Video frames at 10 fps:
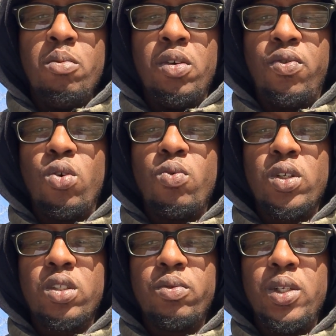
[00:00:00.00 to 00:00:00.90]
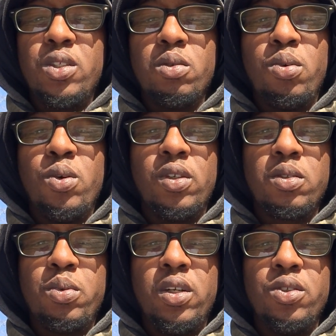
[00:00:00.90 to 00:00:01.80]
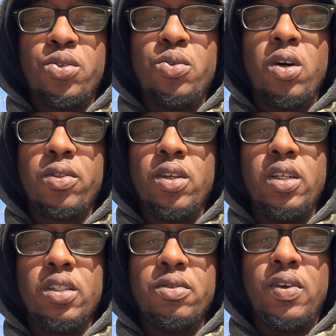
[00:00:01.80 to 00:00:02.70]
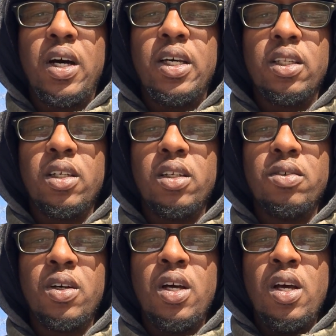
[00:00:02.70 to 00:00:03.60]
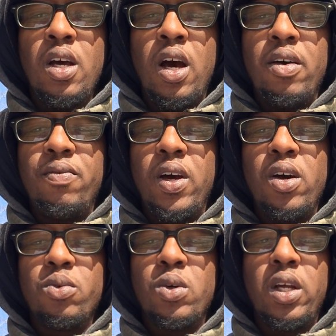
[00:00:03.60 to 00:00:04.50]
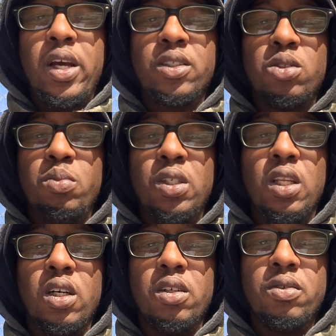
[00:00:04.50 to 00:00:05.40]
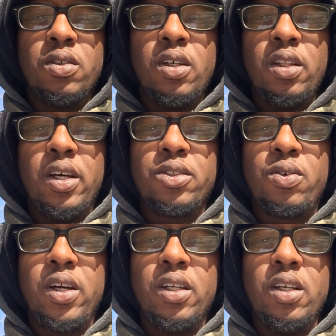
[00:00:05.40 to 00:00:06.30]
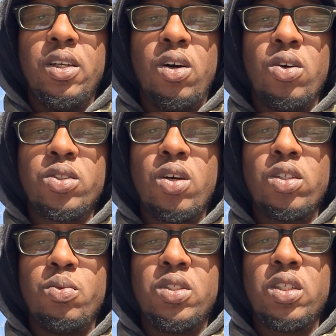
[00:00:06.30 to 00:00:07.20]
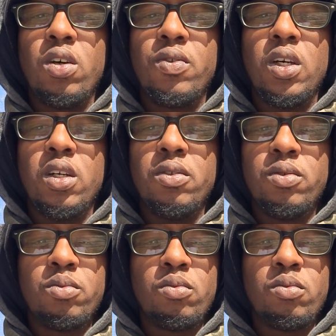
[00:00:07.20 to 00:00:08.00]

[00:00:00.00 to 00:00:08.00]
Before one can reach the point of spreading true, authentic, divine love, I found one has to be love. That's right, it all starts with self-love.